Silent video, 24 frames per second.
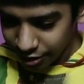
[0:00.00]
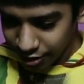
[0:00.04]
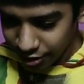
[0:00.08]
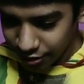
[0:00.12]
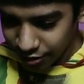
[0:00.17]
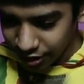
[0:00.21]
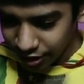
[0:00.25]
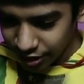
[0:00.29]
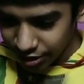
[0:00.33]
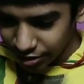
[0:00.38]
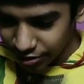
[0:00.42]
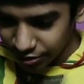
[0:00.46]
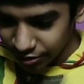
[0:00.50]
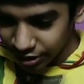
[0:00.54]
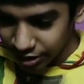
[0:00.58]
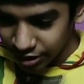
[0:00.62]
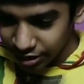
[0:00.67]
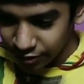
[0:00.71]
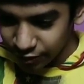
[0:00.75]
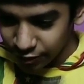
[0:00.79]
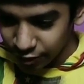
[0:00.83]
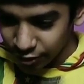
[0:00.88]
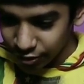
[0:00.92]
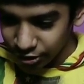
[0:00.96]
Okay, so
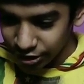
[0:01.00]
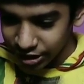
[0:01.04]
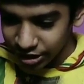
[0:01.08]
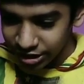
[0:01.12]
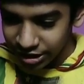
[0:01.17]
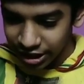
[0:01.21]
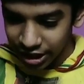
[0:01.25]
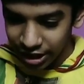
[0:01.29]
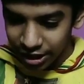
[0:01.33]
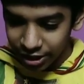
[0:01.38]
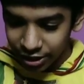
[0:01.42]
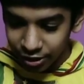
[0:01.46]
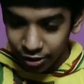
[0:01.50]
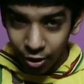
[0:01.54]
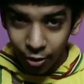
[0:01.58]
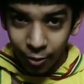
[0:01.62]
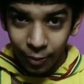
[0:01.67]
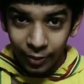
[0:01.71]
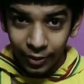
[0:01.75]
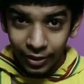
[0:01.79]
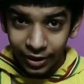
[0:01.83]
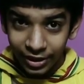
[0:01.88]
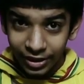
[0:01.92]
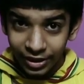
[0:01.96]
this phone is getting
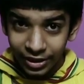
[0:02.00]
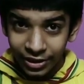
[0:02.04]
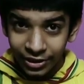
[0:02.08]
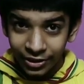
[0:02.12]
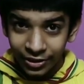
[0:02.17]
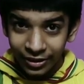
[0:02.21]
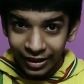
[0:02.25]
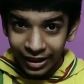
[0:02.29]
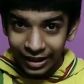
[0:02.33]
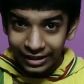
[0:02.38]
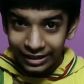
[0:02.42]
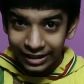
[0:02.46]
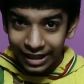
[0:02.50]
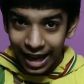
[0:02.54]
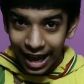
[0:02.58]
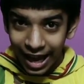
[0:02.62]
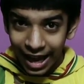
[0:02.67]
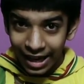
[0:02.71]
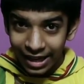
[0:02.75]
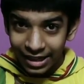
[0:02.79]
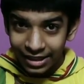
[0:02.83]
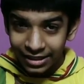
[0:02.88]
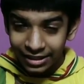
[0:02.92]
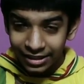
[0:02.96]
open. Look at
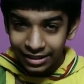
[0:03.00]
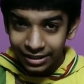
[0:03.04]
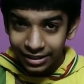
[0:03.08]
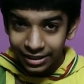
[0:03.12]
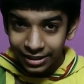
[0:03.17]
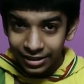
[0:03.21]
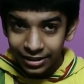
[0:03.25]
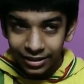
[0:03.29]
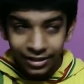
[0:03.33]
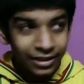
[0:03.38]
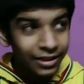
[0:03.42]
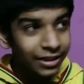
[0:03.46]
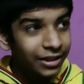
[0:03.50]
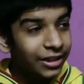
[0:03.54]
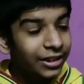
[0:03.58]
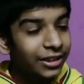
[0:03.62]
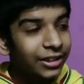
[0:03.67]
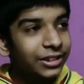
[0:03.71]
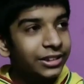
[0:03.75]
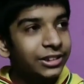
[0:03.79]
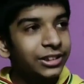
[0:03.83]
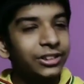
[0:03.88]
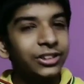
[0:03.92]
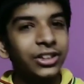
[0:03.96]
that.
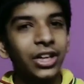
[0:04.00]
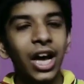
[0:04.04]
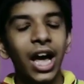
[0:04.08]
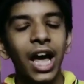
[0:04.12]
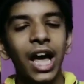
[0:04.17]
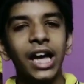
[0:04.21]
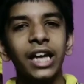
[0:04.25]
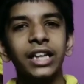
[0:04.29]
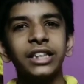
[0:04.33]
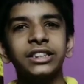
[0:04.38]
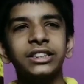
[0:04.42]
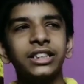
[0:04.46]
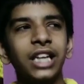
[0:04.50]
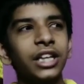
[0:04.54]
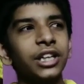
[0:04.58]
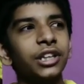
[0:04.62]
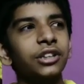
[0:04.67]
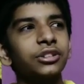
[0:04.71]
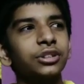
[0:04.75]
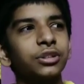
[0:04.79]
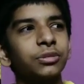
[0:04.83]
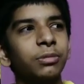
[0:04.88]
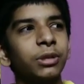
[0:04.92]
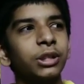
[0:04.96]
So guys, thank
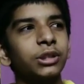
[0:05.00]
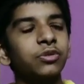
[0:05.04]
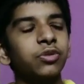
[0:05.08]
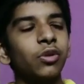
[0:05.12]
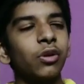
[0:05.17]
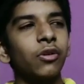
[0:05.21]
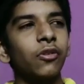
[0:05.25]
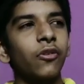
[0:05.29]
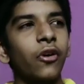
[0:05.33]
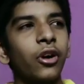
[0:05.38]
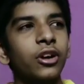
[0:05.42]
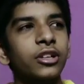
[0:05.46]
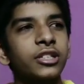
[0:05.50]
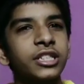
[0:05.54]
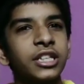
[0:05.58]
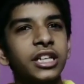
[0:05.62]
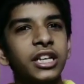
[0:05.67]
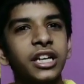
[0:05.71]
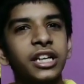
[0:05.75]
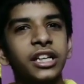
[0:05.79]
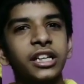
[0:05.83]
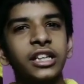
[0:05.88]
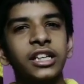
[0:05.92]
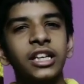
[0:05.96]
you so much for
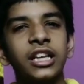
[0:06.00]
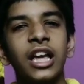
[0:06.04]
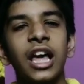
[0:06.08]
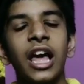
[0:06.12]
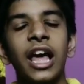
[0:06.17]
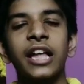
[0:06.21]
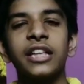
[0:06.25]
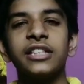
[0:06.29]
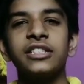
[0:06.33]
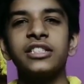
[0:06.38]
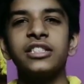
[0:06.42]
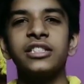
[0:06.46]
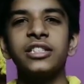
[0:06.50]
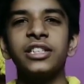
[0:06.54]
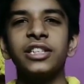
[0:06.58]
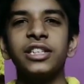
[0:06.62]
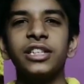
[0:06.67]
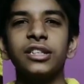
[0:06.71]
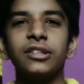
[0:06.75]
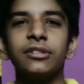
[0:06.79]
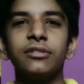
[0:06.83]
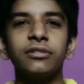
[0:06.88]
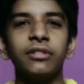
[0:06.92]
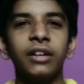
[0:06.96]
watching, and
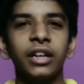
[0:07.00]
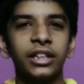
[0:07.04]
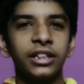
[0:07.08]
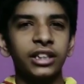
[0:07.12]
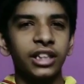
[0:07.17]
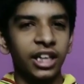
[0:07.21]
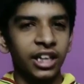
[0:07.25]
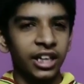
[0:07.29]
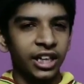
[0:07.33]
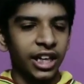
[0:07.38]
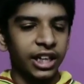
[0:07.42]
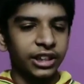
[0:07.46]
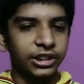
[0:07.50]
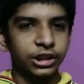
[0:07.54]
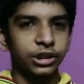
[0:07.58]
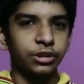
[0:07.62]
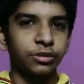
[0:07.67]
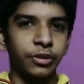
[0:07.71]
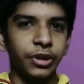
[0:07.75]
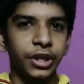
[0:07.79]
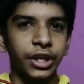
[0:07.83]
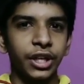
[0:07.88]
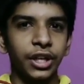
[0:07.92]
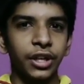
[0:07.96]
see you in the next
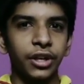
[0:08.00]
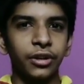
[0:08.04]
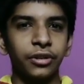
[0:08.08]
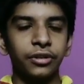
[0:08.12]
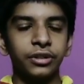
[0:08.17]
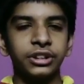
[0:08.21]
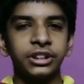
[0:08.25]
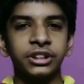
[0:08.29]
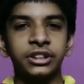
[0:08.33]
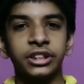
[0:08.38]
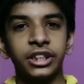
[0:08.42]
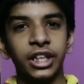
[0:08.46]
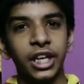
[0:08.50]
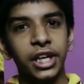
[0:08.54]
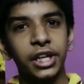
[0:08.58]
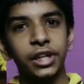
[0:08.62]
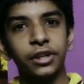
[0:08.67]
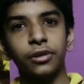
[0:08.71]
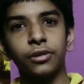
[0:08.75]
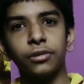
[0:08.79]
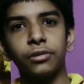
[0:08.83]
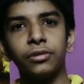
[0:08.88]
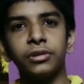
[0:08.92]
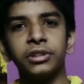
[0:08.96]
video. Stay
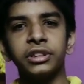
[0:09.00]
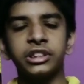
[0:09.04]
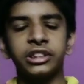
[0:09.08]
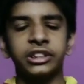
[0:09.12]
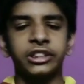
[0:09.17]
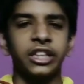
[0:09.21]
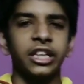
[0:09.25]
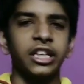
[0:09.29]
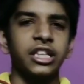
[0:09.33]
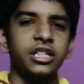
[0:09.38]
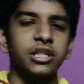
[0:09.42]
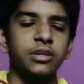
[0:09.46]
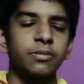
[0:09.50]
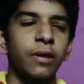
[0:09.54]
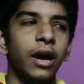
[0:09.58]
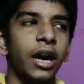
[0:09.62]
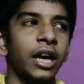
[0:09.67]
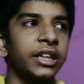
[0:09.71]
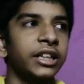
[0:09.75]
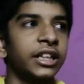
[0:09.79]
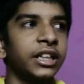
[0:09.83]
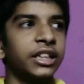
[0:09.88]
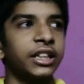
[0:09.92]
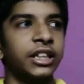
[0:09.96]
cool, stay
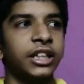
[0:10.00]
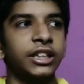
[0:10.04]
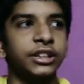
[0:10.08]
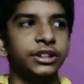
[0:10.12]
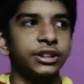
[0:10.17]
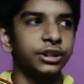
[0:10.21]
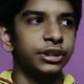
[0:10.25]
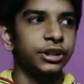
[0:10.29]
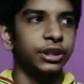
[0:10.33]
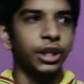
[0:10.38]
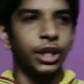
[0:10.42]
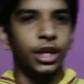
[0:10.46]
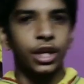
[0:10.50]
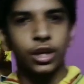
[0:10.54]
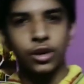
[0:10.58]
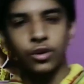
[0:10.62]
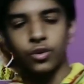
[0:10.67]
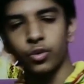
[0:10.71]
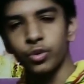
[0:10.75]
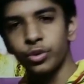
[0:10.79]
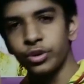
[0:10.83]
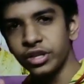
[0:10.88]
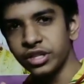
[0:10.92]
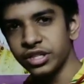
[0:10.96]
smart, and let's stay
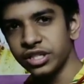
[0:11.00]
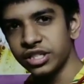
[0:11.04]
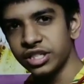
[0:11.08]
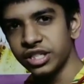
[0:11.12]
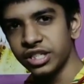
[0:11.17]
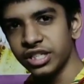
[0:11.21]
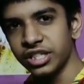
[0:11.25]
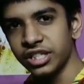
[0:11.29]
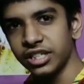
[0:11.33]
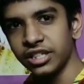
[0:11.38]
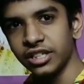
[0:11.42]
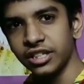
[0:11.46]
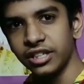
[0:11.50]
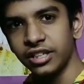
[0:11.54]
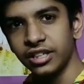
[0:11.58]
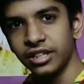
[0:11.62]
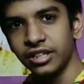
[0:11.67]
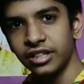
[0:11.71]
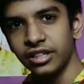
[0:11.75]
wizzy.